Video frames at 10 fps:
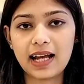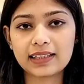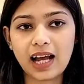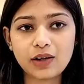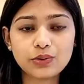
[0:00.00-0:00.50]

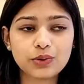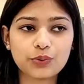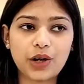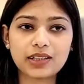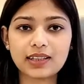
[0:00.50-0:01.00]
Now, the
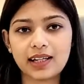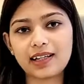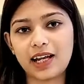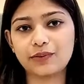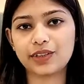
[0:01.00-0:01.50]
one
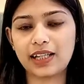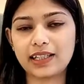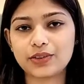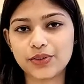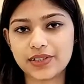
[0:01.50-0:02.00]
thing I would
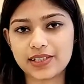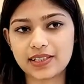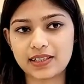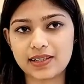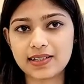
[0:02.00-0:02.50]
like to
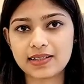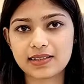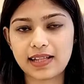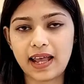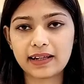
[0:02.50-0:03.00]
discuss,
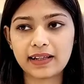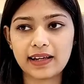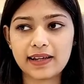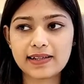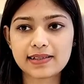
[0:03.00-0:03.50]
there
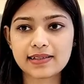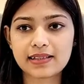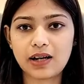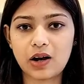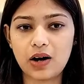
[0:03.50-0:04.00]
is
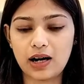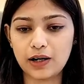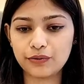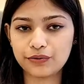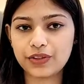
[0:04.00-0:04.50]

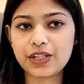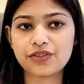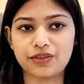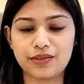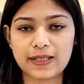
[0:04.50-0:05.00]

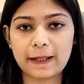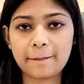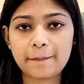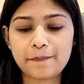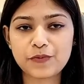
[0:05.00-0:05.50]
features.
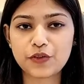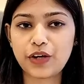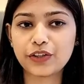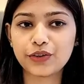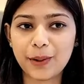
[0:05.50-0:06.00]
So
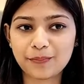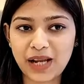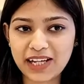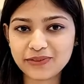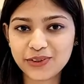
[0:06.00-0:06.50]
when you're
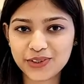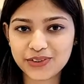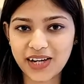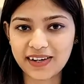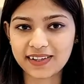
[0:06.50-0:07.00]
applying for a
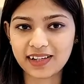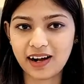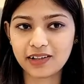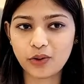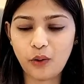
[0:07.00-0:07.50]
credit
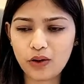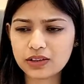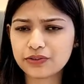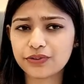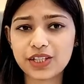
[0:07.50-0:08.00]
card,
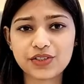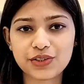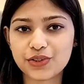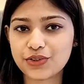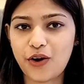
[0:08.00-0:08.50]
all the
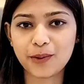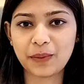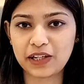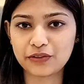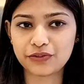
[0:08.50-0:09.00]
features, all
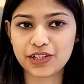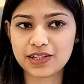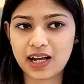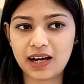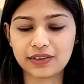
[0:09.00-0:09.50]

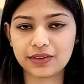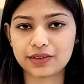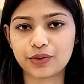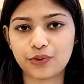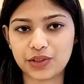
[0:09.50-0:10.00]
benefits are
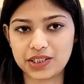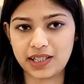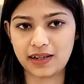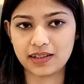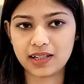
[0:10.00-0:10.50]
written over
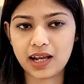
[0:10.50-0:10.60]
there.